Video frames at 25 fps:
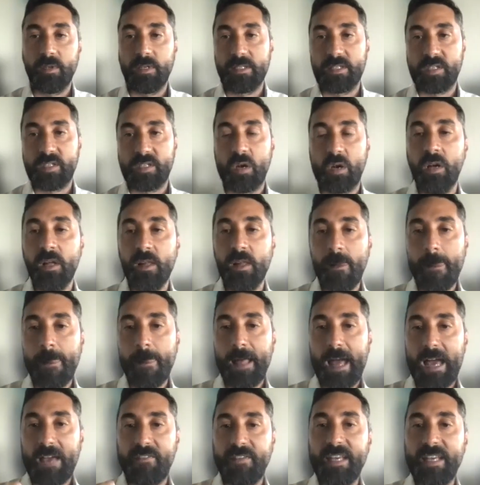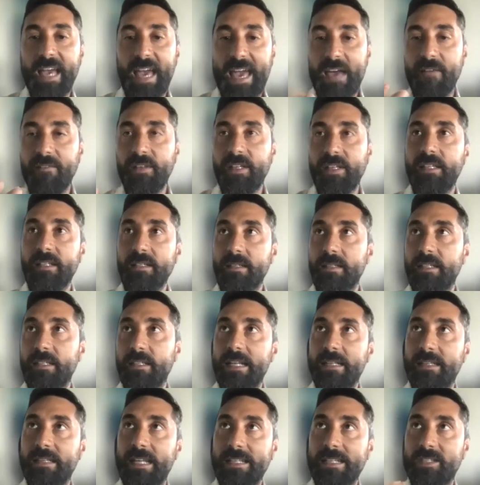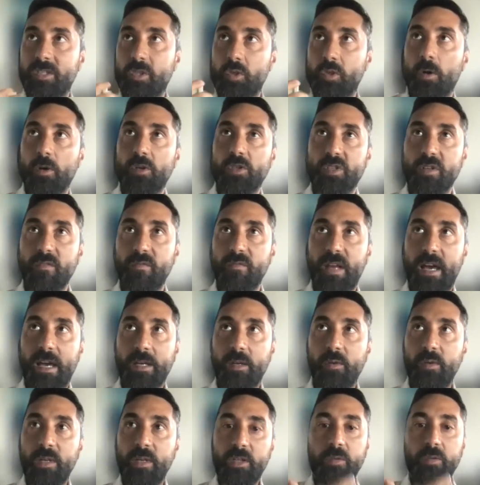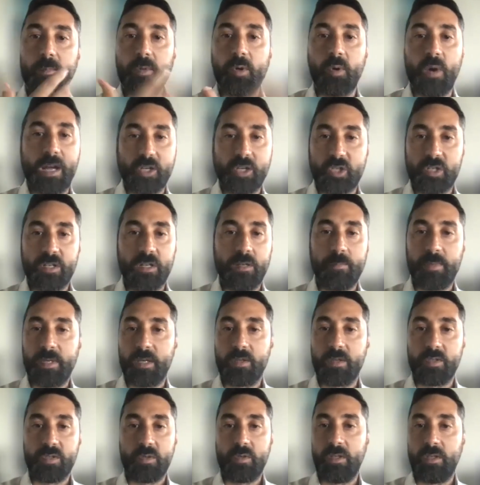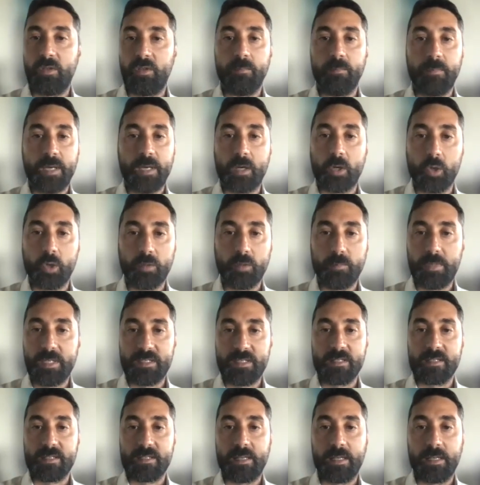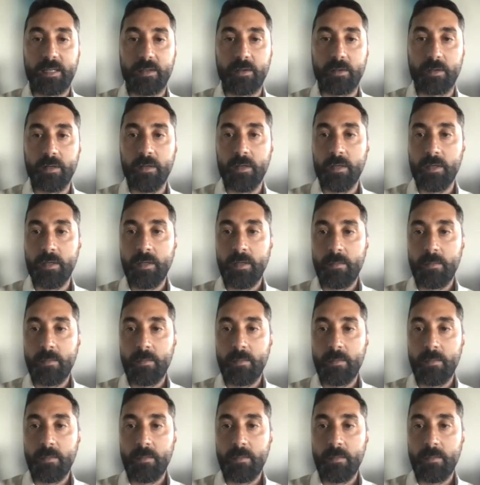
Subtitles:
And so I think having that source of, like, you need to be rational because you need to be a good business leader.